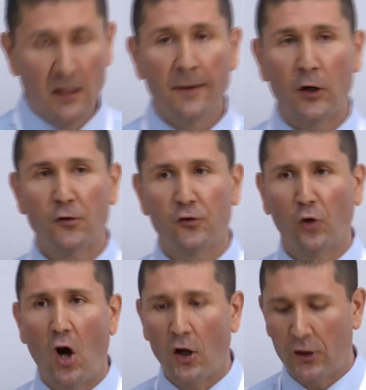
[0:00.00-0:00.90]
They're
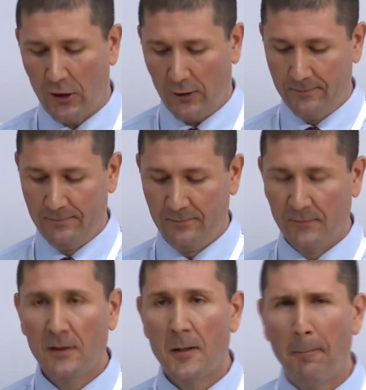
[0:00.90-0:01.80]
stronger,
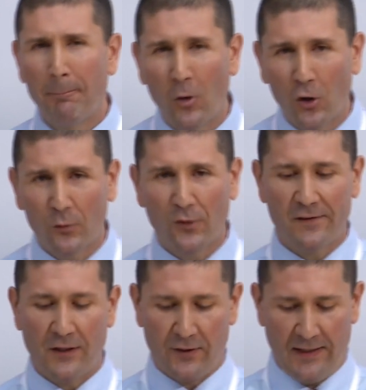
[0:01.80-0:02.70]
more
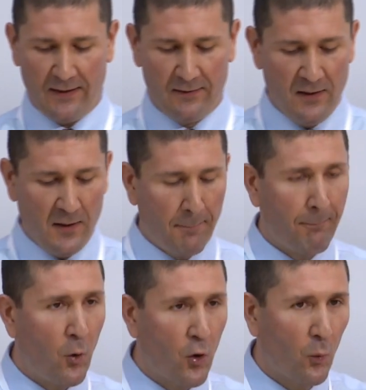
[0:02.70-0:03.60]
resilient,
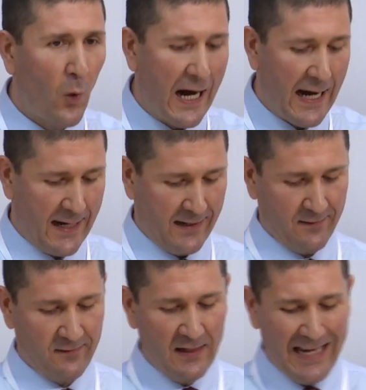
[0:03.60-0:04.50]
more
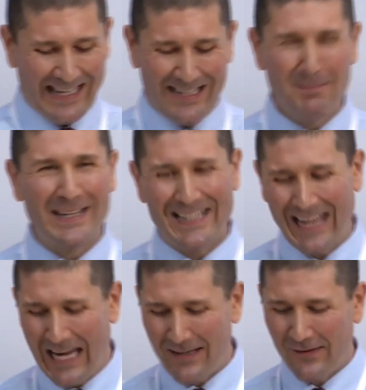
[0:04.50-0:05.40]
wise, and in many
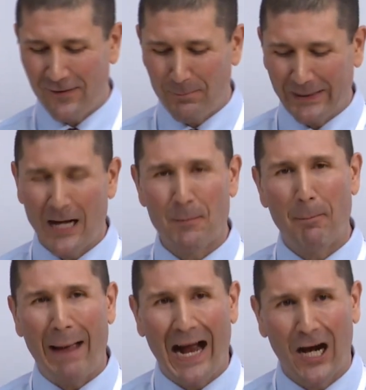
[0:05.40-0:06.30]
cases become a
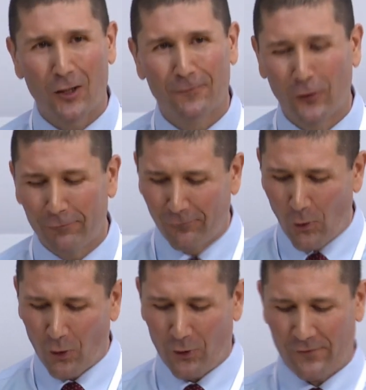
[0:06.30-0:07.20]
powerful
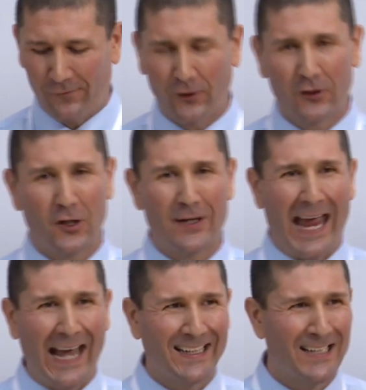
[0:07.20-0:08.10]
force for good
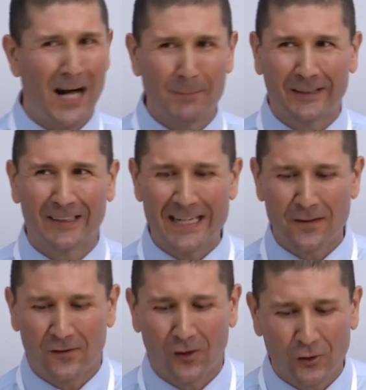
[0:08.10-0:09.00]
economically and
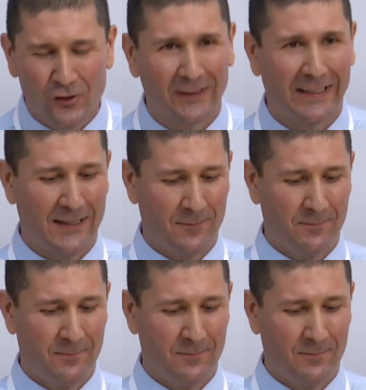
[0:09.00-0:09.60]
socially.